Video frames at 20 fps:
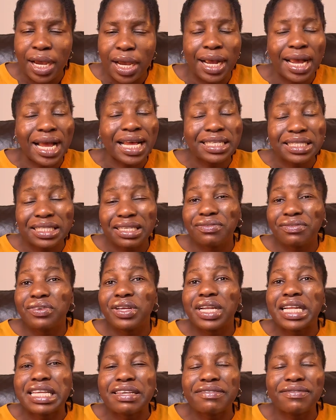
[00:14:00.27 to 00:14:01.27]
Guys, if you
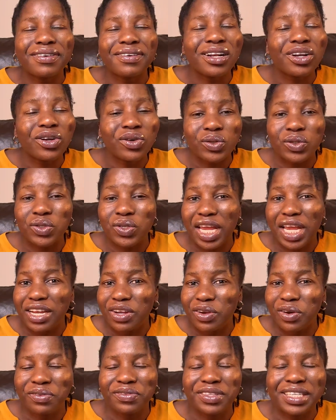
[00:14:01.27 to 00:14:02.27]
live close to
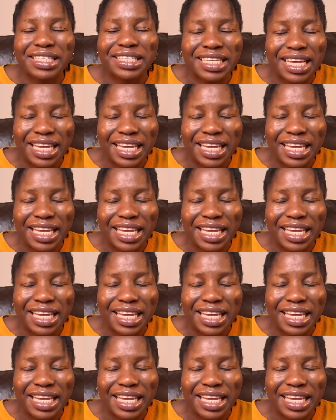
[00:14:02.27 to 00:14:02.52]
any of these